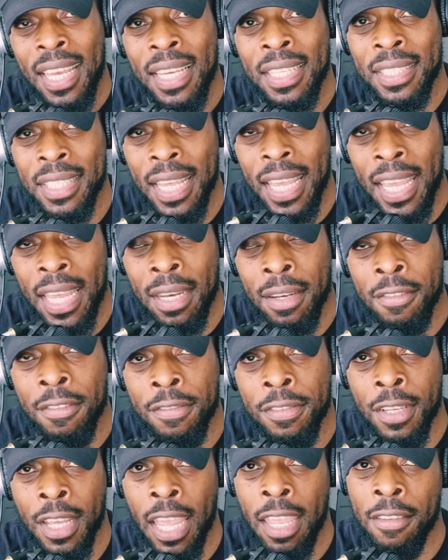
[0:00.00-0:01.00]
is in
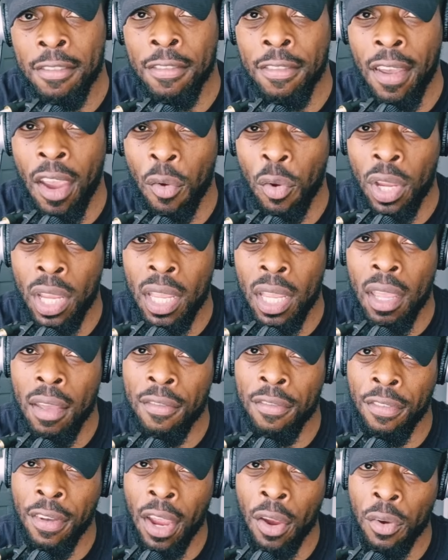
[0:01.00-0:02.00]
for a very,
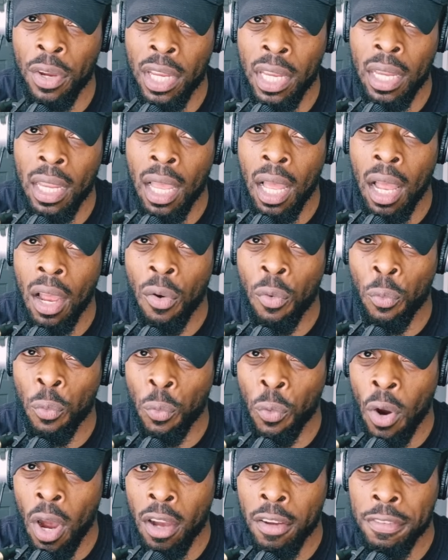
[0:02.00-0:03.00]
very
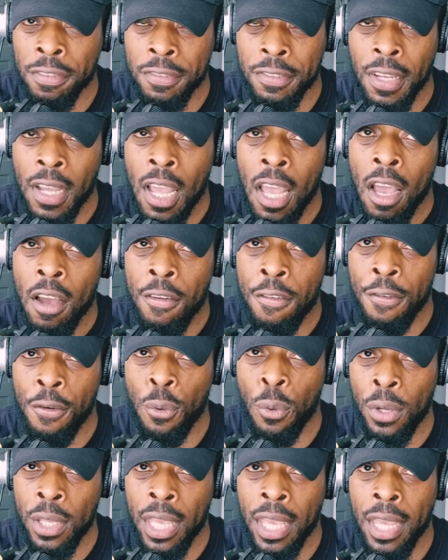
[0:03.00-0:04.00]
rough
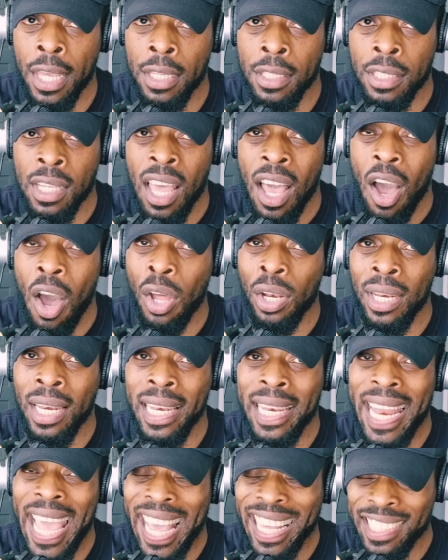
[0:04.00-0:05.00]
4 years
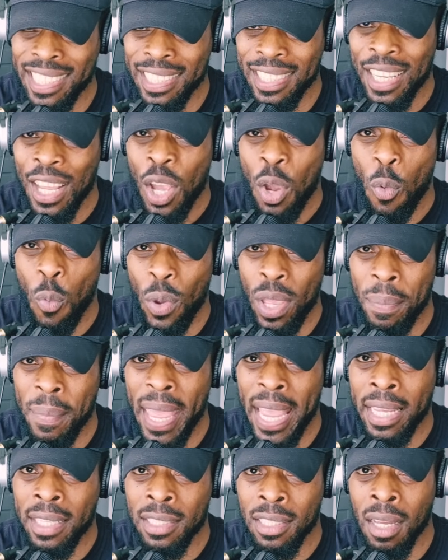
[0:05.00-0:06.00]
unless we
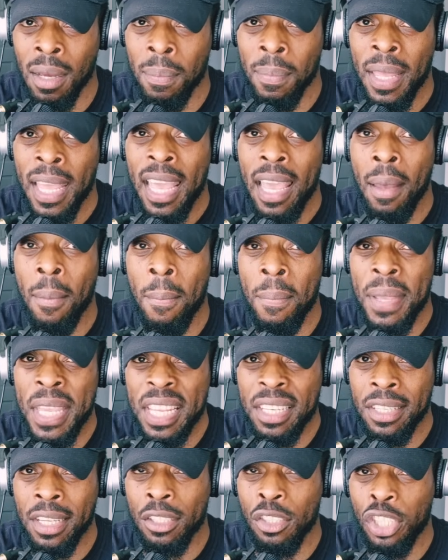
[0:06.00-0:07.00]
make some
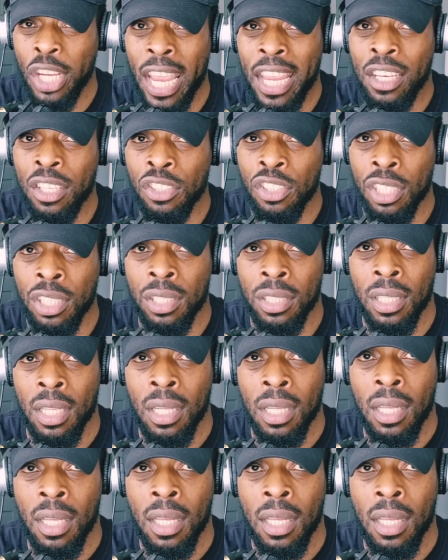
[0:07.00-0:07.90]
immediate changes.